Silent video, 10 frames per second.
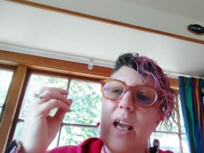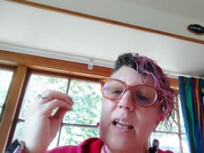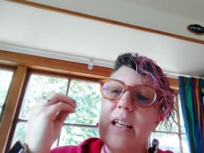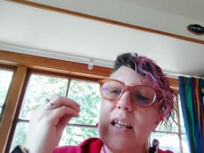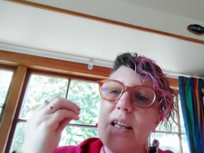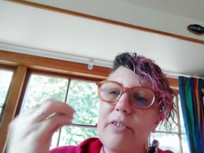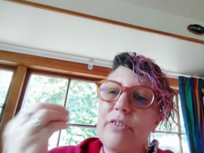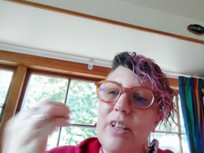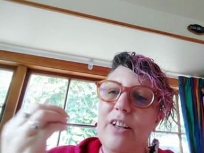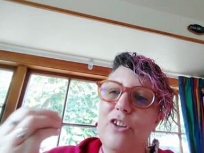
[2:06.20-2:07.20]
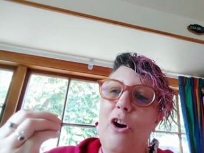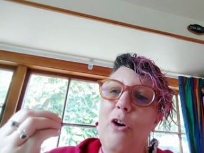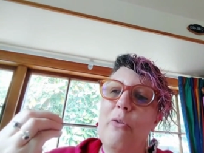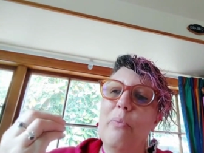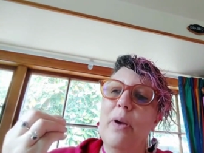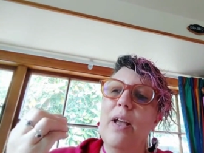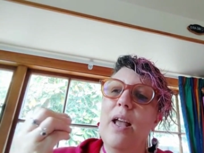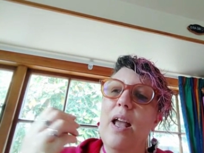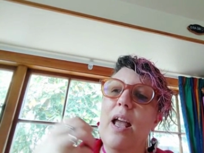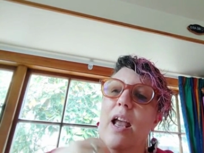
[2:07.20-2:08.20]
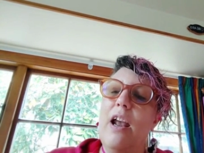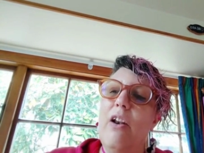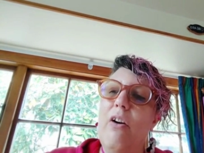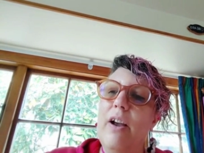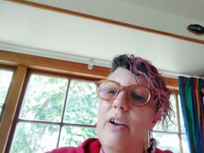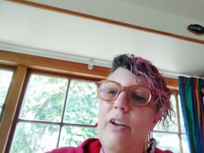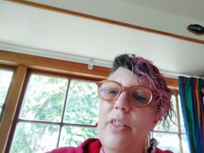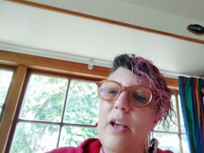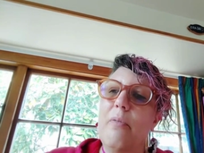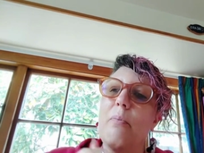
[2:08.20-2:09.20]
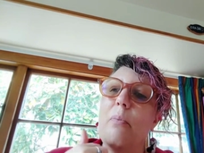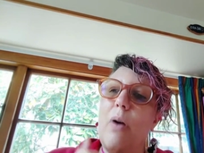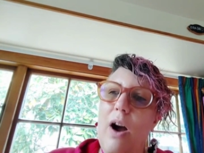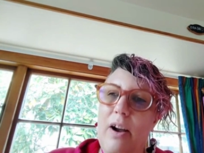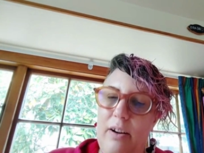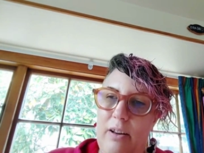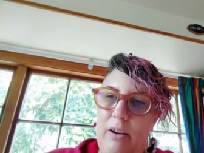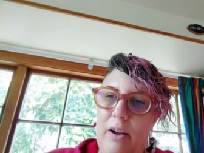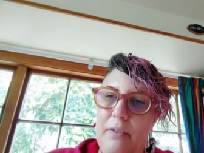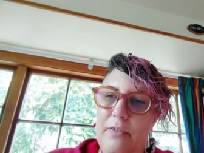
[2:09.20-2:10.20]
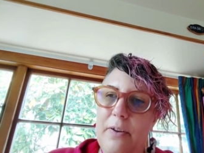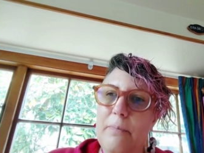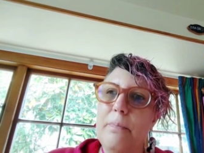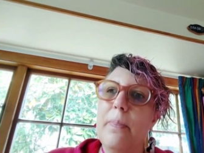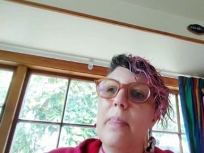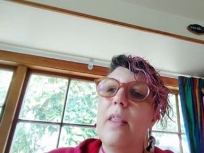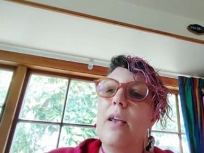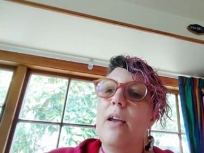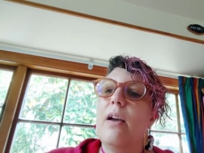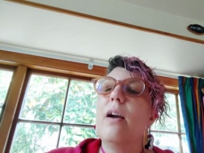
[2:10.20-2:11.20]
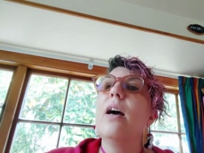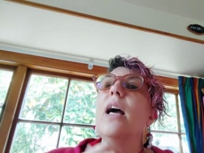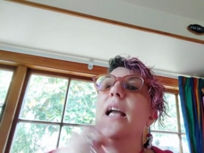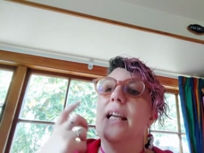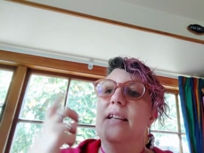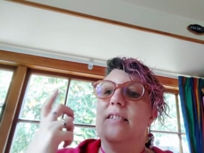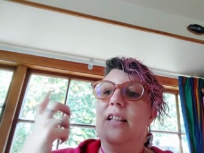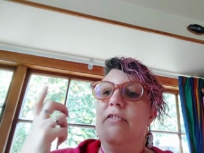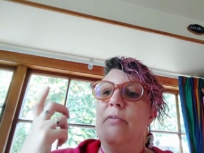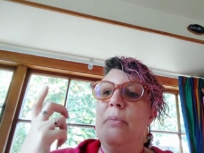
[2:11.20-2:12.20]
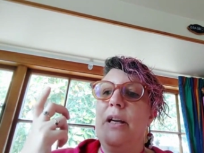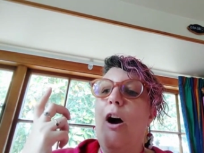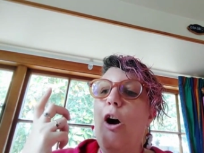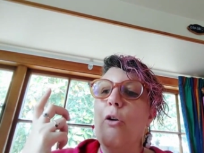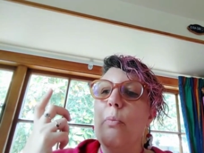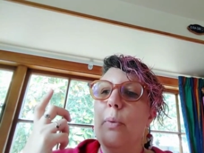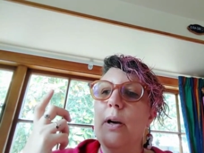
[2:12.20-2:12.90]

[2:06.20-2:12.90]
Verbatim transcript: He gives us hope. And I know that in my own life, He has given me hope.